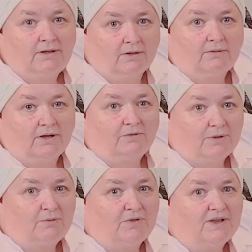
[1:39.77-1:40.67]

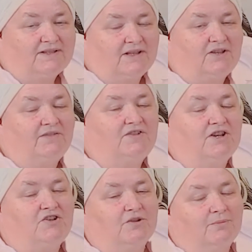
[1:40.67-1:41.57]
agree with us that they've
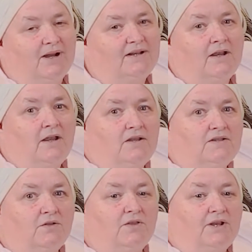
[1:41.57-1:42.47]
changed their mind.
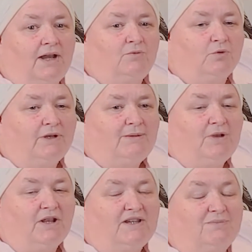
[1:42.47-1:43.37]
So the 9-word
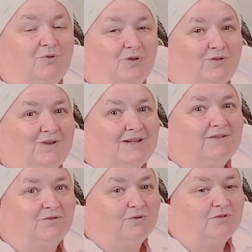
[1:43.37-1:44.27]
email is
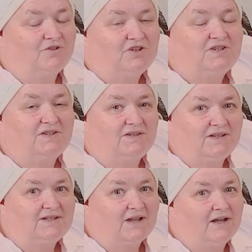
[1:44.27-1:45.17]
perfect for just
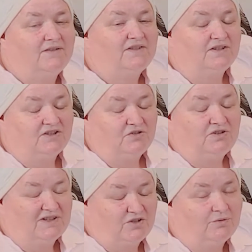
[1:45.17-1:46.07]
this kind of
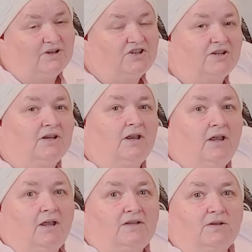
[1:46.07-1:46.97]
situation.
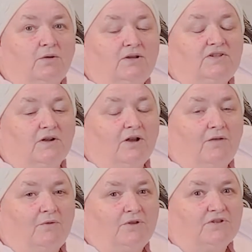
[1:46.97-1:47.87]
So you start
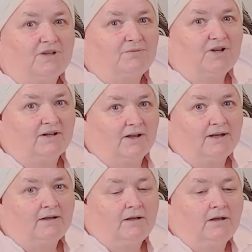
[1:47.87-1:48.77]
off with your subject
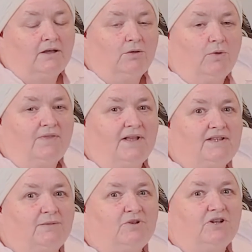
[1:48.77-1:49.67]
line. You want
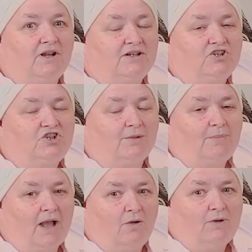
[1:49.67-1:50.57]
that subject line to
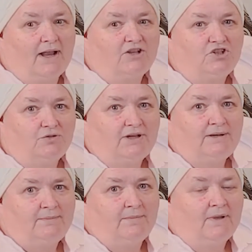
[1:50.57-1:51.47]
jump out at
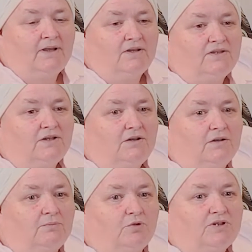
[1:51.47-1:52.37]
Judy. So you
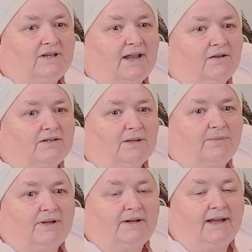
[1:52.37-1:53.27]
could put down
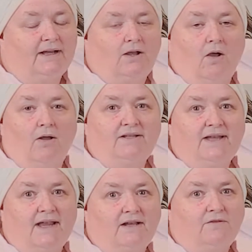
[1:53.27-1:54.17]
something like
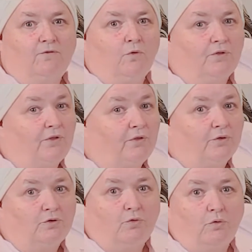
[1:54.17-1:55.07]
content for the
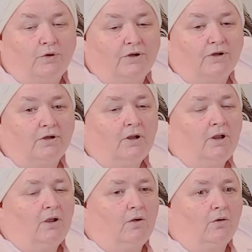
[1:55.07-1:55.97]
third quarter
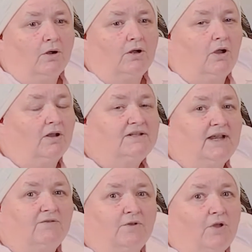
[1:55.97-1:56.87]
or
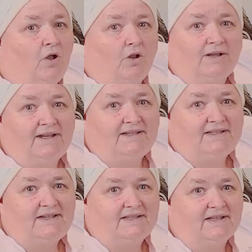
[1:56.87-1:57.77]
content for the holiday
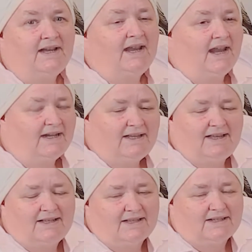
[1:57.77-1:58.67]
season,
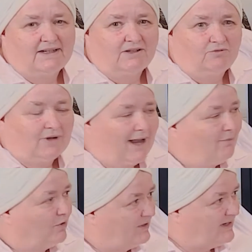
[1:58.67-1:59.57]
anything that's going to
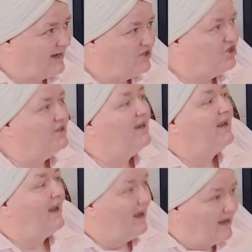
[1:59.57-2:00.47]
grab her attention
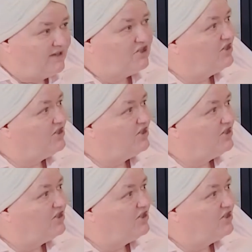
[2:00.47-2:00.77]
as